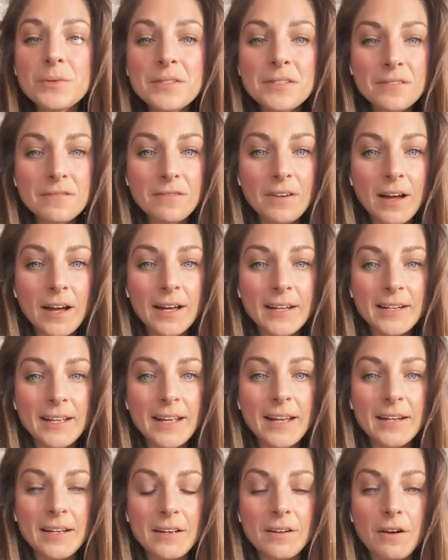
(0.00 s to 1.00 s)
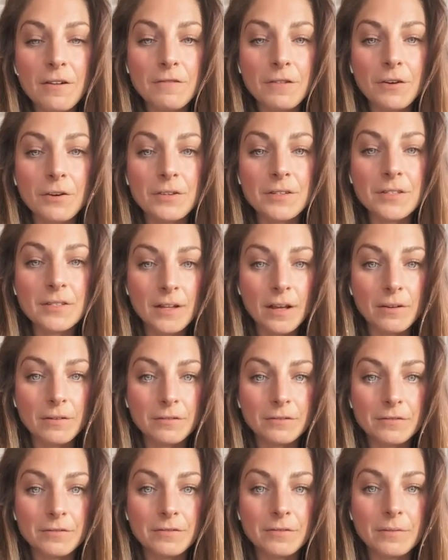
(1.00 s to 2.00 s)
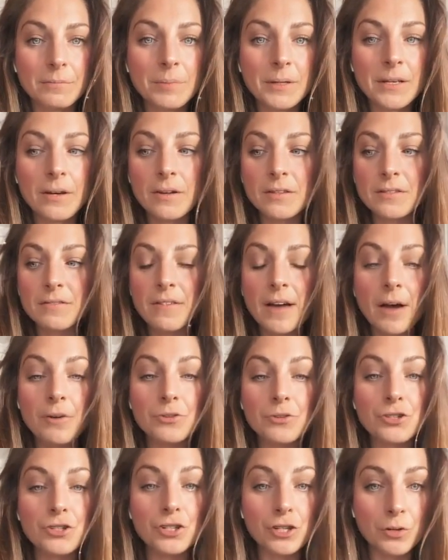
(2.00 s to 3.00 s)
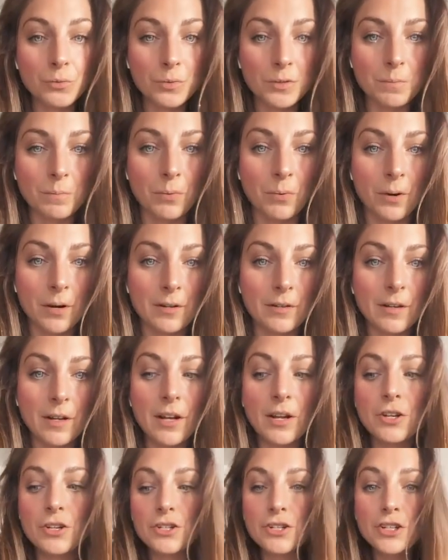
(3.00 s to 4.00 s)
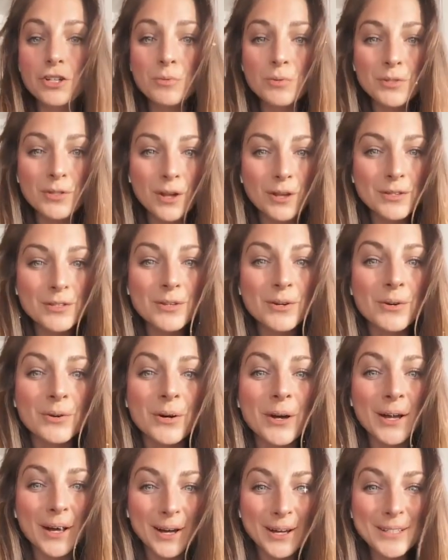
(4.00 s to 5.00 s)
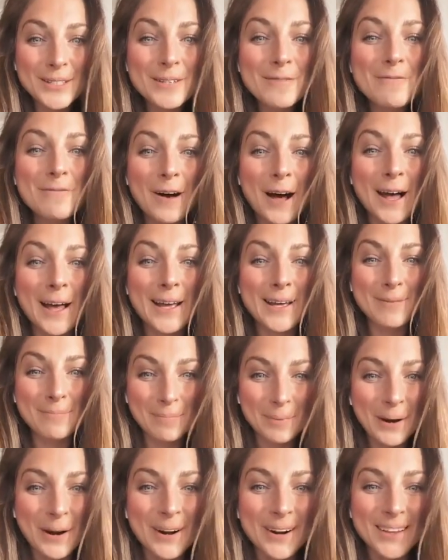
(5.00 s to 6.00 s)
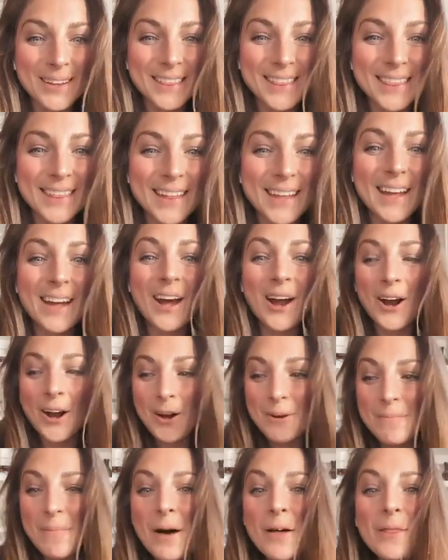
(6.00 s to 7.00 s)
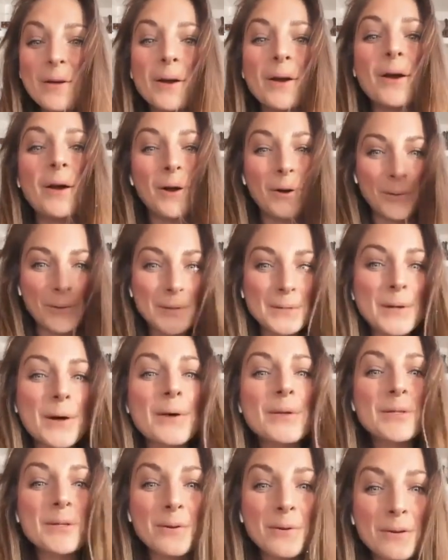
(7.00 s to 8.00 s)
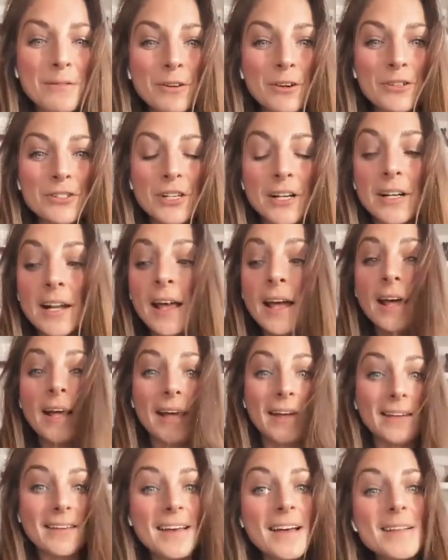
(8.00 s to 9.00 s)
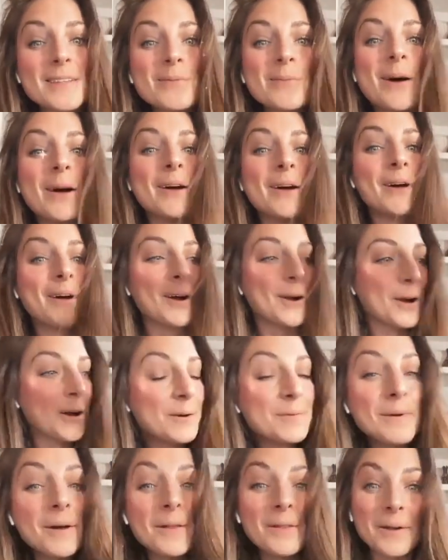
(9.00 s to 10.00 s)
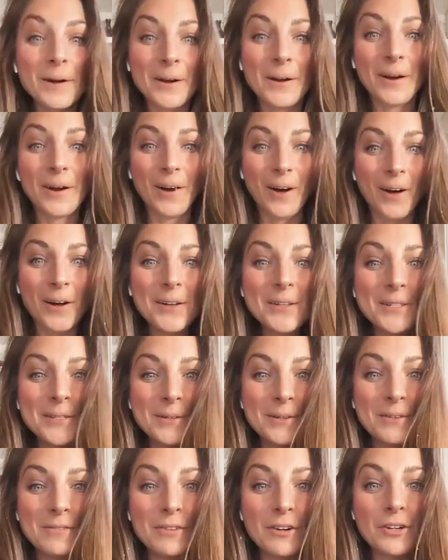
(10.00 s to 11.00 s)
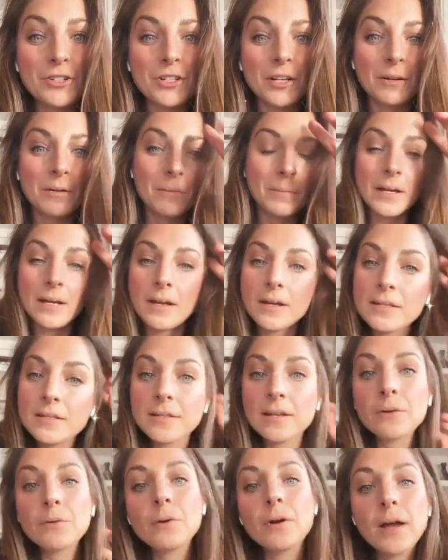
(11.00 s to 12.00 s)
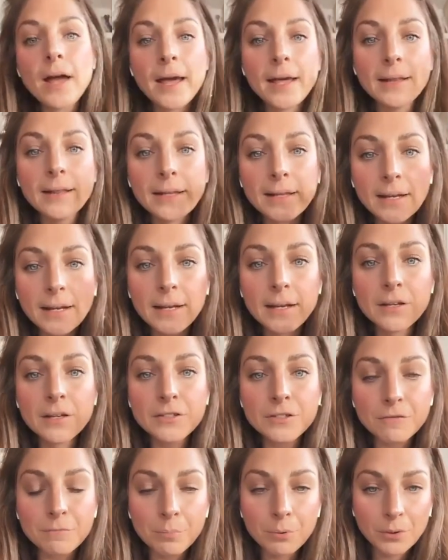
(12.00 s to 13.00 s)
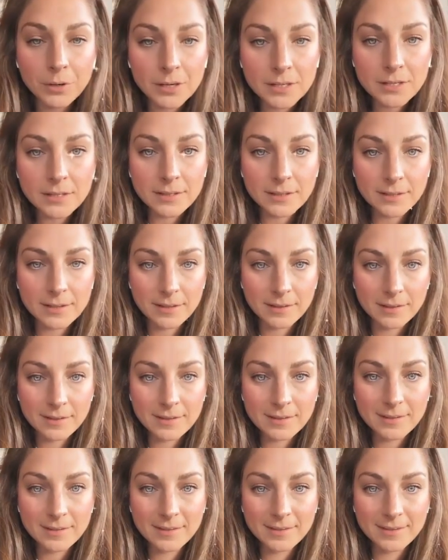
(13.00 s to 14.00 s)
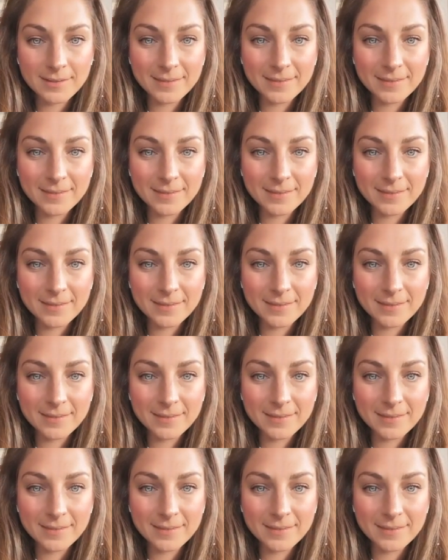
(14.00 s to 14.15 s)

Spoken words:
divine in and of herself because of how she was born. She was also a divine birth. Her mother was also a virgin. And guess what? Her mother, also a virgin, because there were a lineage of priestesses